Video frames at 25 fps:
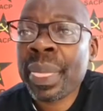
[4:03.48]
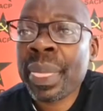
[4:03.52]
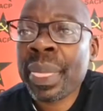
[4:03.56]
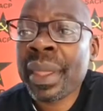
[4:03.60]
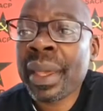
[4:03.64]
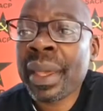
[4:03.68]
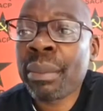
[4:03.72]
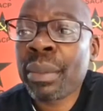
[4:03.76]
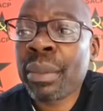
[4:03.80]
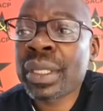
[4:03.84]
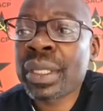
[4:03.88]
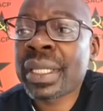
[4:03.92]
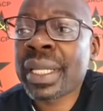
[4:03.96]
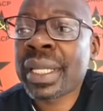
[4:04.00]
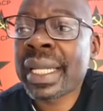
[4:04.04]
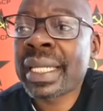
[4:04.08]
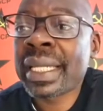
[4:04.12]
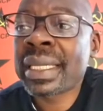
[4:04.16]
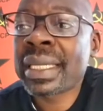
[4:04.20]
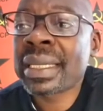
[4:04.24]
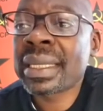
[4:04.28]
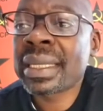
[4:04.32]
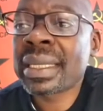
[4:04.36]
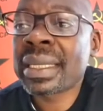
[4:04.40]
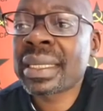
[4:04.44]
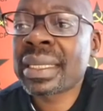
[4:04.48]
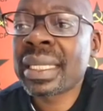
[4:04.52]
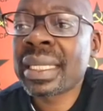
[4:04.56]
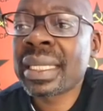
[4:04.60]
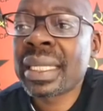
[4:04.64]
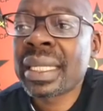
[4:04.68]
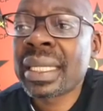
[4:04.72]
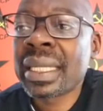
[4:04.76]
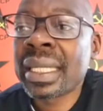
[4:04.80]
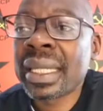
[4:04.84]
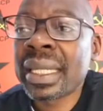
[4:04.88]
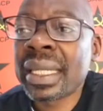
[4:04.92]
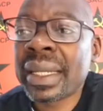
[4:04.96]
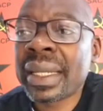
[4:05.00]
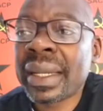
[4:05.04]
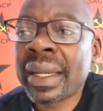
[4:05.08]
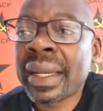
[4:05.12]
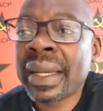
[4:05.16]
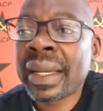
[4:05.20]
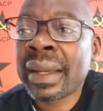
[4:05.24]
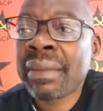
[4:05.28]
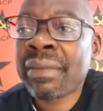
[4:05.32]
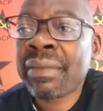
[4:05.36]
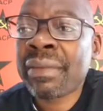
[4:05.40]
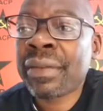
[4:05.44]
their mortgages
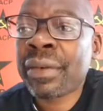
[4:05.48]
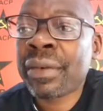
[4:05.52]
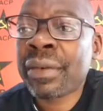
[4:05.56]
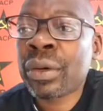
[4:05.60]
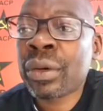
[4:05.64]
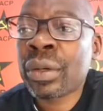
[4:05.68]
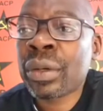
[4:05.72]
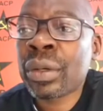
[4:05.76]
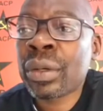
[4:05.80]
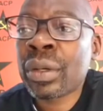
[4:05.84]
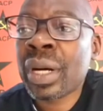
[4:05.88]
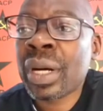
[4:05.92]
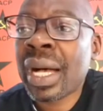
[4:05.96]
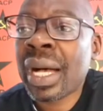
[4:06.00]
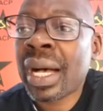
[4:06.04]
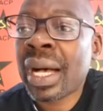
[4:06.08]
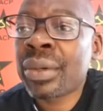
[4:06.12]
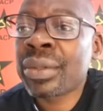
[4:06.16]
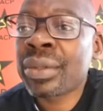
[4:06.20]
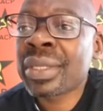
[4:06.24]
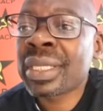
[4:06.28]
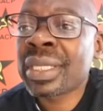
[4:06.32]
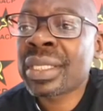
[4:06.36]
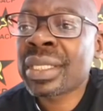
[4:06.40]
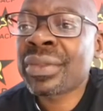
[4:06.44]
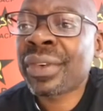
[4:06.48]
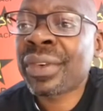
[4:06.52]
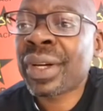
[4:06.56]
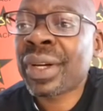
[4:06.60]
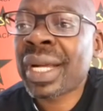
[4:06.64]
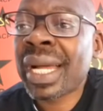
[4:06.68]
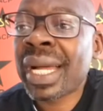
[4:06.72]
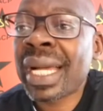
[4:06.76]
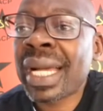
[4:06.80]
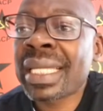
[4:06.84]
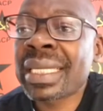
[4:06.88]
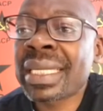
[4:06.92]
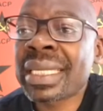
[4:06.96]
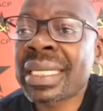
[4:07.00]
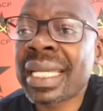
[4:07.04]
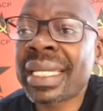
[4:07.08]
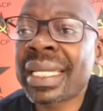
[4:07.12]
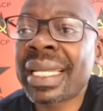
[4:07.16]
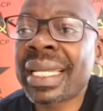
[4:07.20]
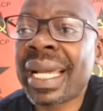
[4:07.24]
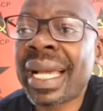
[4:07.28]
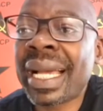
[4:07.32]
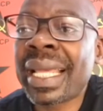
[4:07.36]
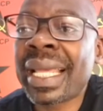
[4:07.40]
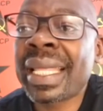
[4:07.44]
for houses, for cars
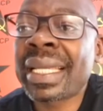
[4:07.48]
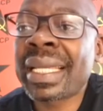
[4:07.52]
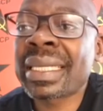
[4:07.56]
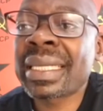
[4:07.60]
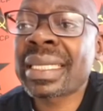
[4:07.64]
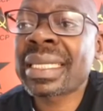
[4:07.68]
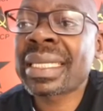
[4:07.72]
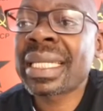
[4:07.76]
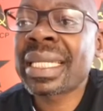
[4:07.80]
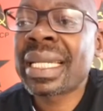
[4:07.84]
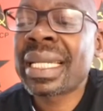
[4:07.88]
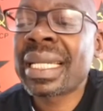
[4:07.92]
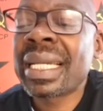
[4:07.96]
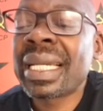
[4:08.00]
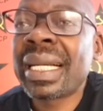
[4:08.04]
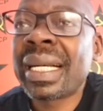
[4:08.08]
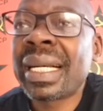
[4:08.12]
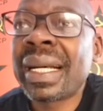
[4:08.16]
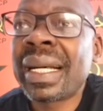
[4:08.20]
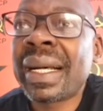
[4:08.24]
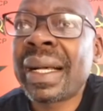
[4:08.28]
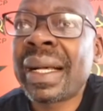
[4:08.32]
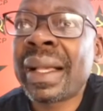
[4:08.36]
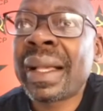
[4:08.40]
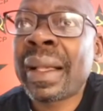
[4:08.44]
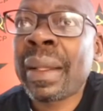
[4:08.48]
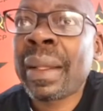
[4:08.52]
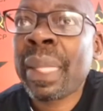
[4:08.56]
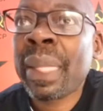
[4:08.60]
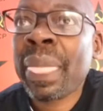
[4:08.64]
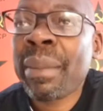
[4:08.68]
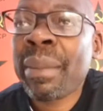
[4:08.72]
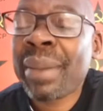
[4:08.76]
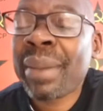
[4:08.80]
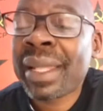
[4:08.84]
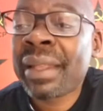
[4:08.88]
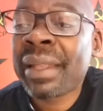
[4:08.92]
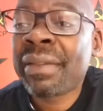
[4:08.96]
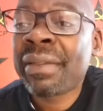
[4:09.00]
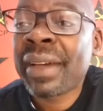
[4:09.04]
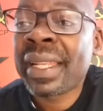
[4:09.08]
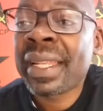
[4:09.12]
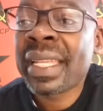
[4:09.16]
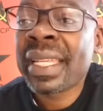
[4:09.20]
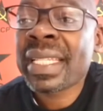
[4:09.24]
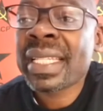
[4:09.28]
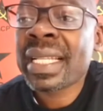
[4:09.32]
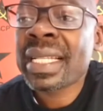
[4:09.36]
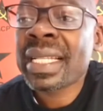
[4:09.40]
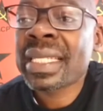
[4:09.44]
and others. But the
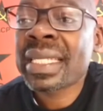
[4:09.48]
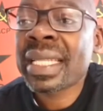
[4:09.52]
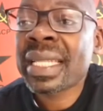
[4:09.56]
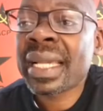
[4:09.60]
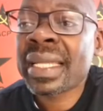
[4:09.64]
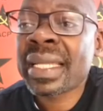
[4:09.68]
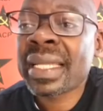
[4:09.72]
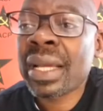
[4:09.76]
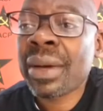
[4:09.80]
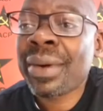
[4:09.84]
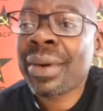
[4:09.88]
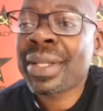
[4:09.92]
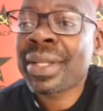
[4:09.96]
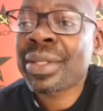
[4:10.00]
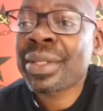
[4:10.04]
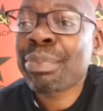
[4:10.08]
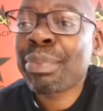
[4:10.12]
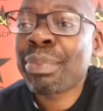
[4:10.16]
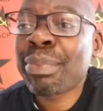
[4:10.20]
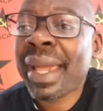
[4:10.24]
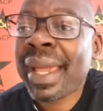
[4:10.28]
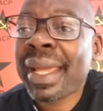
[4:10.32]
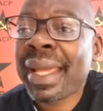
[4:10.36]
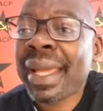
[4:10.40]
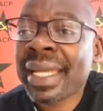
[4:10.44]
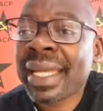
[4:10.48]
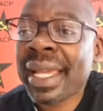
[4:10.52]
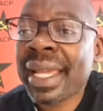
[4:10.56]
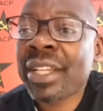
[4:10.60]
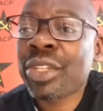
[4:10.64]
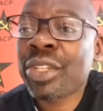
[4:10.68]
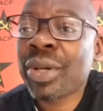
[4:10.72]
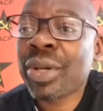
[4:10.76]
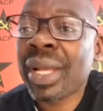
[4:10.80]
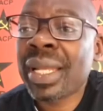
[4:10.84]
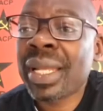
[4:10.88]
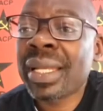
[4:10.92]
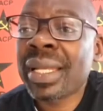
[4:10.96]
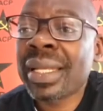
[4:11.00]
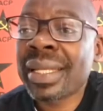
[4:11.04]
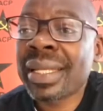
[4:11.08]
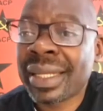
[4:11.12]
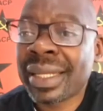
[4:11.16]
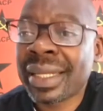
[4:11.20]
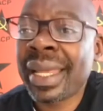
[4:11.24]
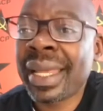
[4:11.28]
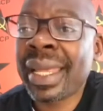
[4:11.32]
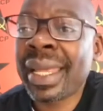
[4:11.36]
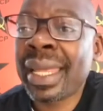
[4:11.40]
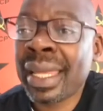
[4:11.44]
financial sector was spared,
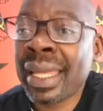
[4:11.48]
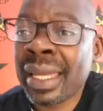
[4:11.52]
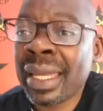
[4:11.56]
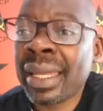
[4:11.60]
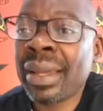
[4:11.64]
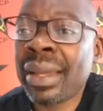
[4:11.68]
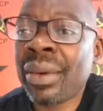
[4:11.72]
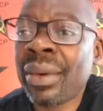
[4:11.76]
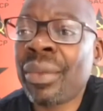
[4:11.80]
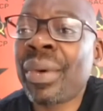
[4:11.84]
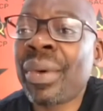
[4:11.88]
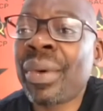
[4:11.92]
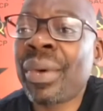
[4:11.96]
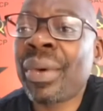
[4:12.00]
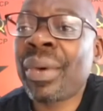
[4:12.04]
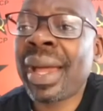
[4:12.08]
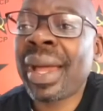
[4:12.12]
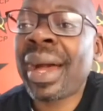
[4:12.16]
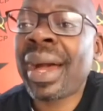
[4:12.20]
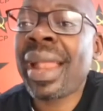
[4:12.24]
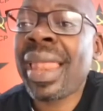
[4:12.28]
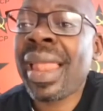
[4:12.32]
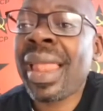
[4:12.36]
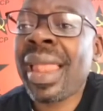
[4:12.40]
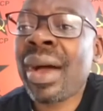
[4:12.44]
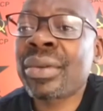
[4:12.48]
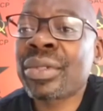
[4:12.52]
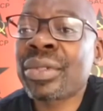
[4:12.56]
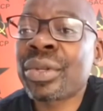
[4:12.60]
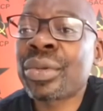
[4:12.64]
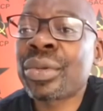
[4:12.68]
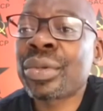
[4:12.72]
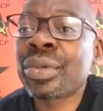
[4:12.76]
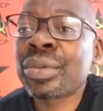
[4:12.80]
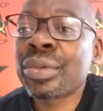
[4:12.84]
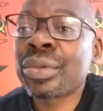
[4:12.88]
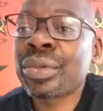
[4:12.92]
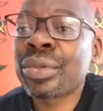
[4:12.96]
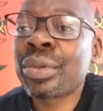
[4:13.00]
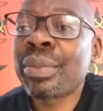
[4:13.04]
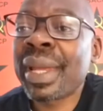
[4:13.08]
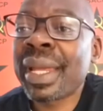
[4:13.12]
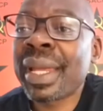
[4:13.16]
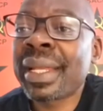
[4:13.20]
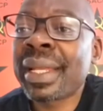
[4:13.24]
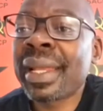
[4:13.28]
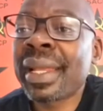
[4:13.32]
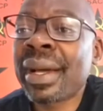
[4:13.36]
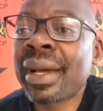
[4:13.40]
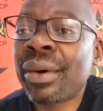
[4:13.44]
actually. They were allowed to
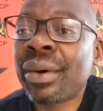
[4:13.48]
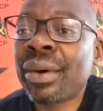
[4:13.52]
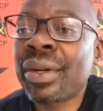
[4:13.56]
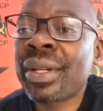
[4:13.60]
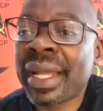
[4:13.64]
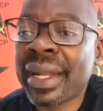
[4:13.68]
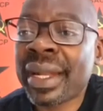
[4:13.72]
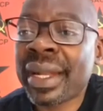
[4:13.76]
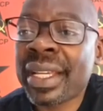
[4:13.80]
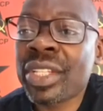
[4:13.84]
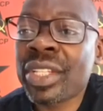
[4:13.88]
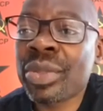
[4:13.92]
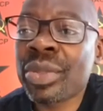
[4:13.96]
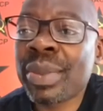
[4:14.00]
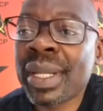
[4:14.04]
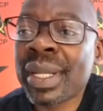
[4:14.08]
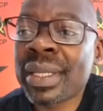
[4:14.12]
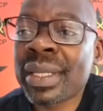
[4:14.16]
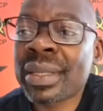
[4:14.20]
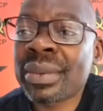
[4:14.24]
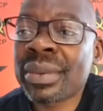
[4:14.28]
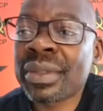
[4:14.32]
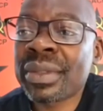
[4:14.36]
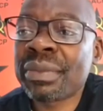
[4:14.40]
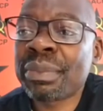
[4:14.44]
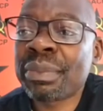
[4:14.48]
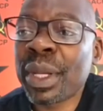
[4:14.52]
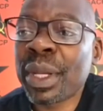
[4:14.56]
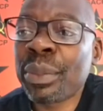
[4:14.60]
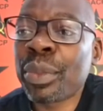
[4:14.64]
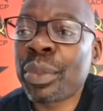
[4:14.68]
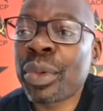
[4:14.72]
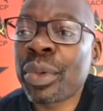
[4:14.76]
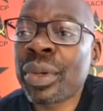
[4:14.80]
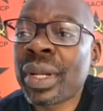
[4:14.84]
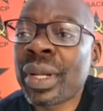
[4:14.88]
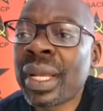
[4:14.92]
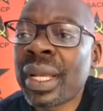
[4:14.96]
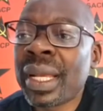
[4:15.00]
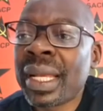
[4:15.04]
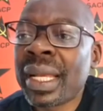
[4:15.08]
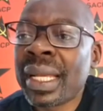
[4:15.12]
make their own arrangements with people,